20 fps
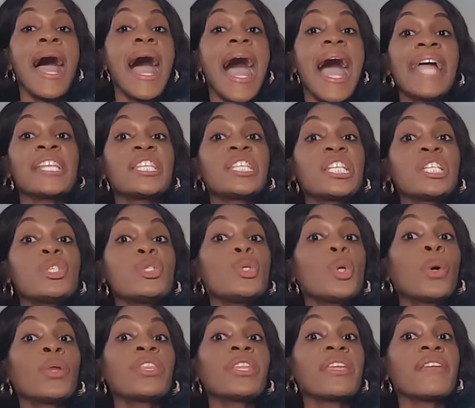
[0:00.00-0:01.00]
I didn't
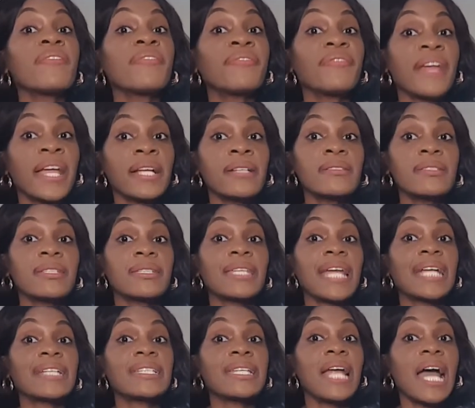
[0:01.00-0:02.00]
know the effect
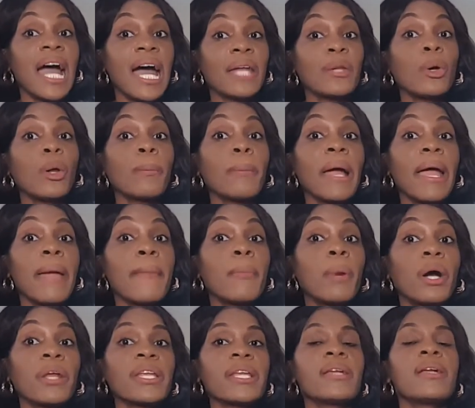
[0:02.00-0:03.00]
that it had on my
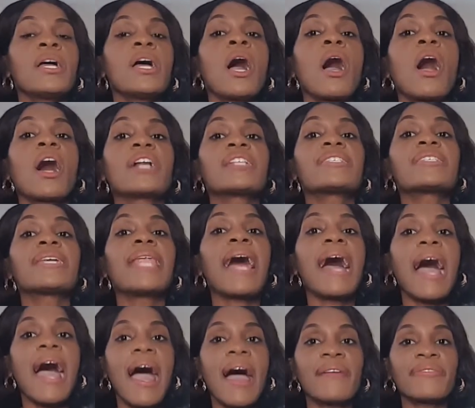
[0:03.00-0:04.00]
body
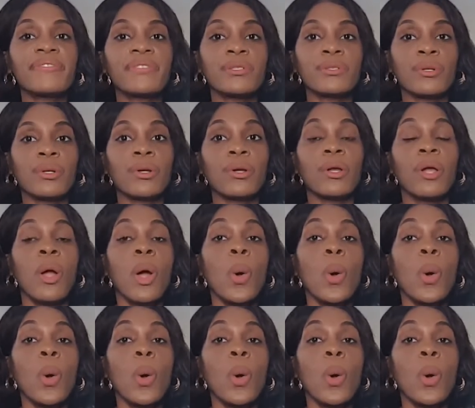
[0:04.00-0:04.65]
until after.